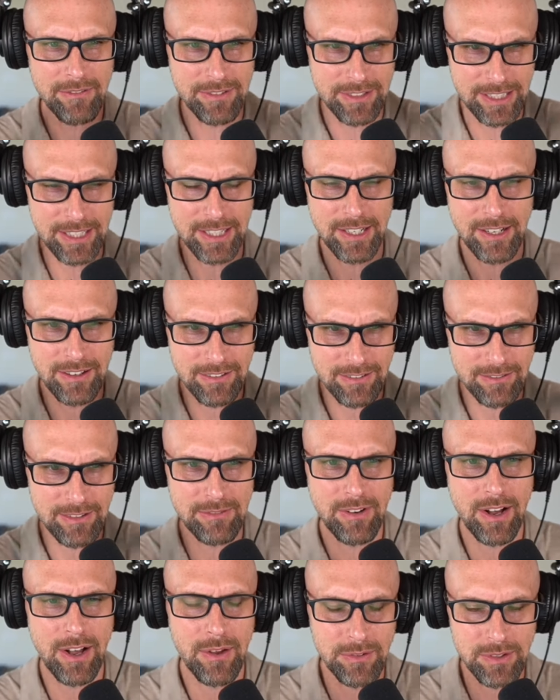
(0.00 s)
here
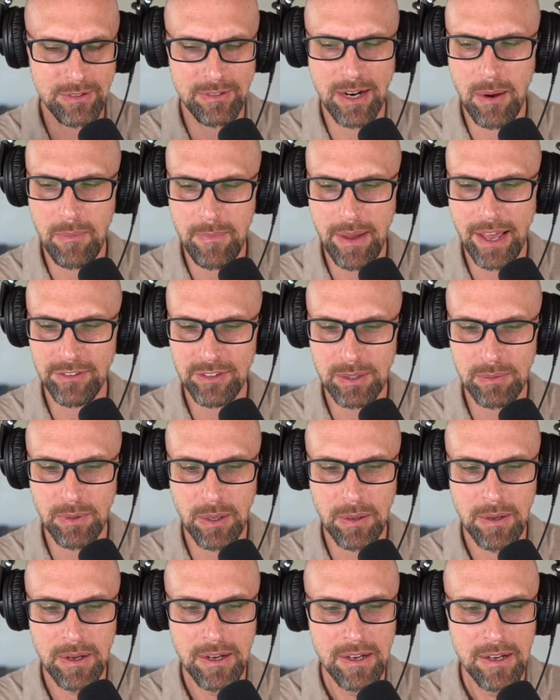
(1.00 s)
revolves around
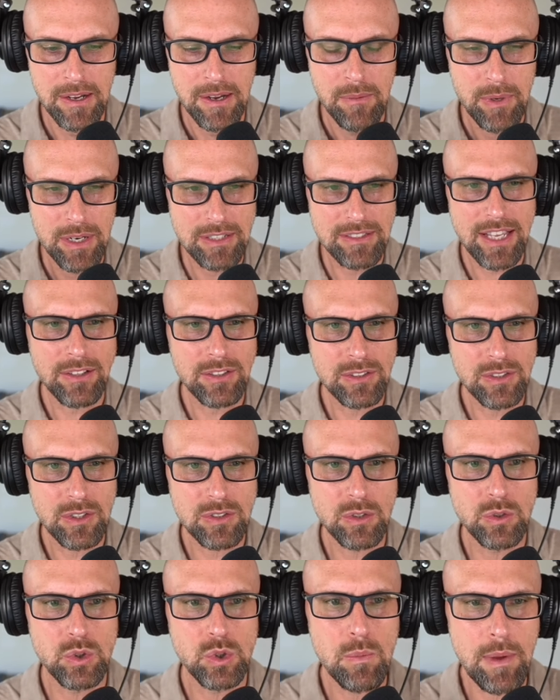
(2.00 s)
basketball. But exactly,
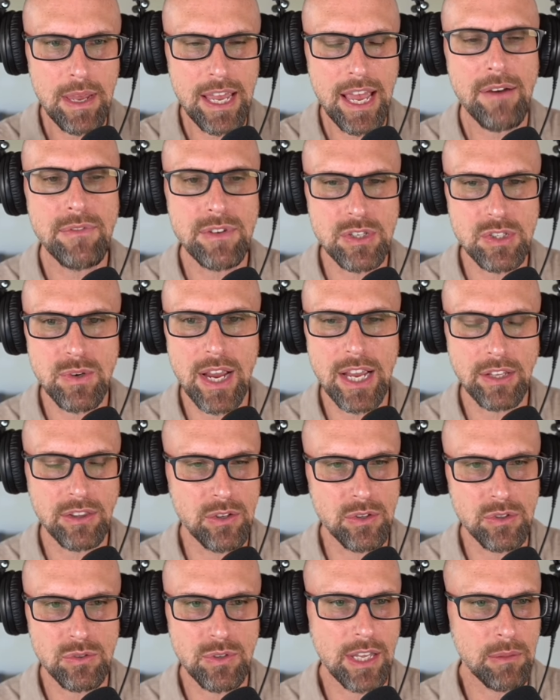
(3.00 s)
you may have a strength,
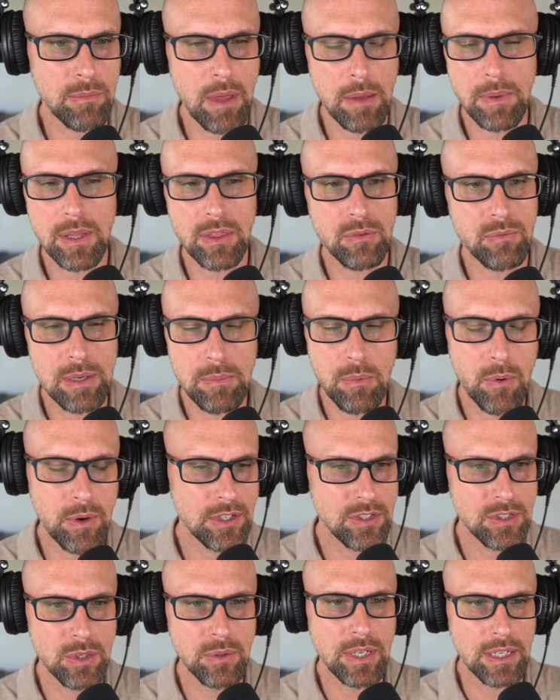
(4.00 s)
and your strength might be
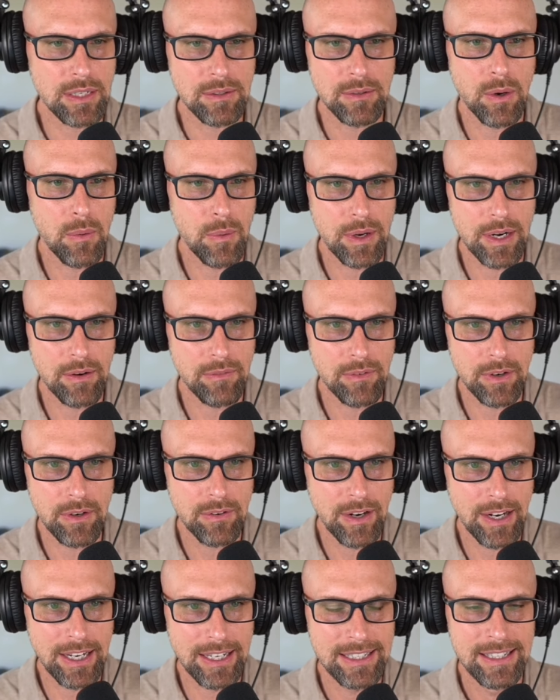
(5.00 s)
3-point shooting or whatever,
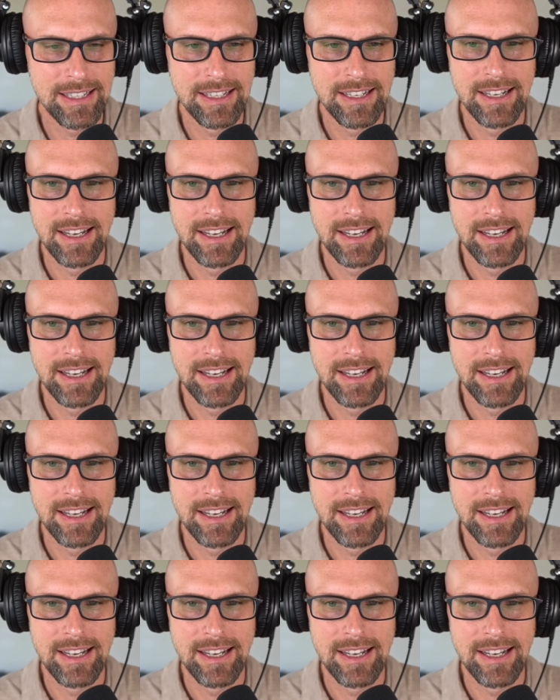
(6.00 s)
right?